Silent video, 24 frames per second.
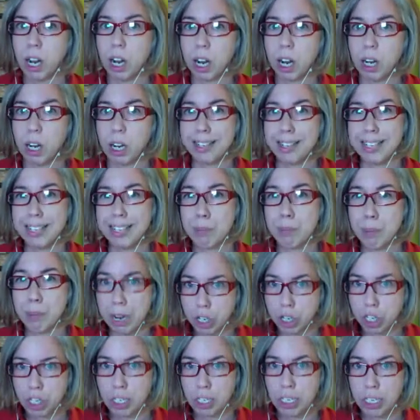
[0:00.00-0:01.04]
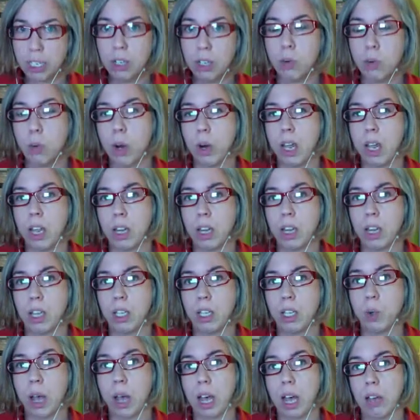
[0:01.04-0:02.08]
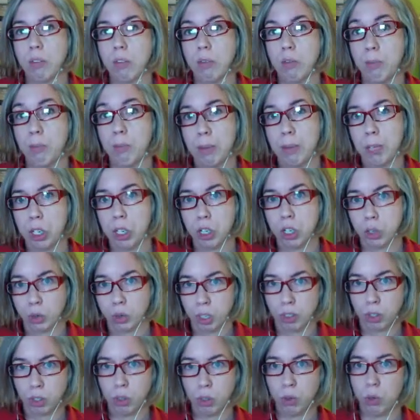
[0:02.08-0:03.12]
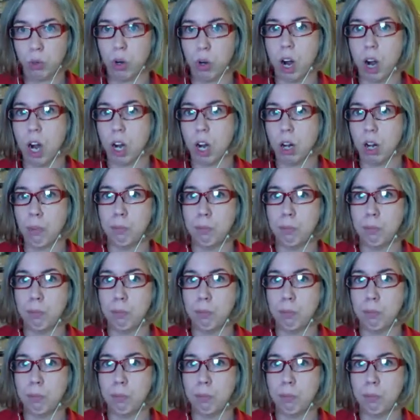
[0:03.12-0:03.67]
And especially when you have baby children who are